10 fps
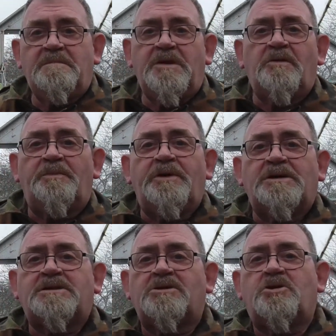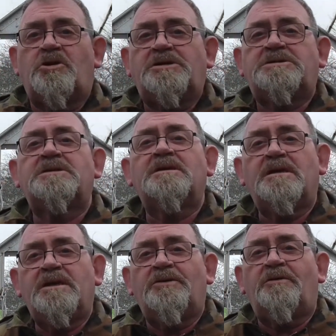your own personal choice,
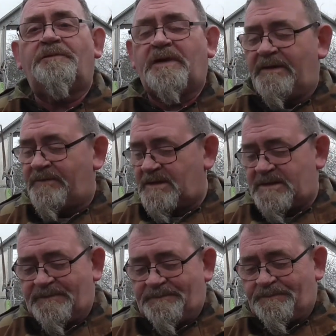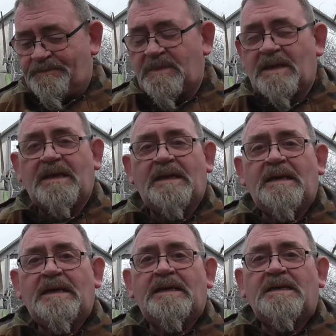your own favourites.
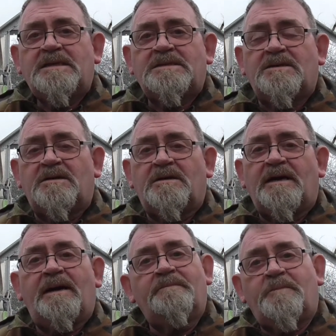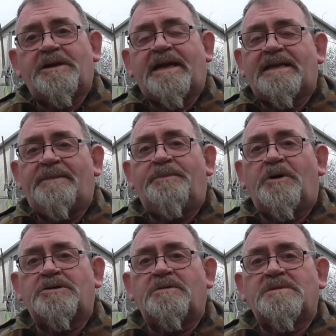So I want to get them
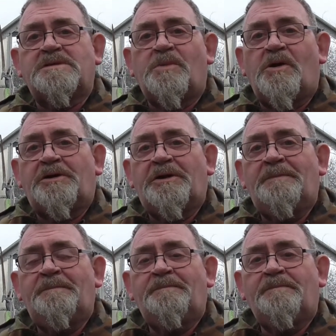potted up this morning.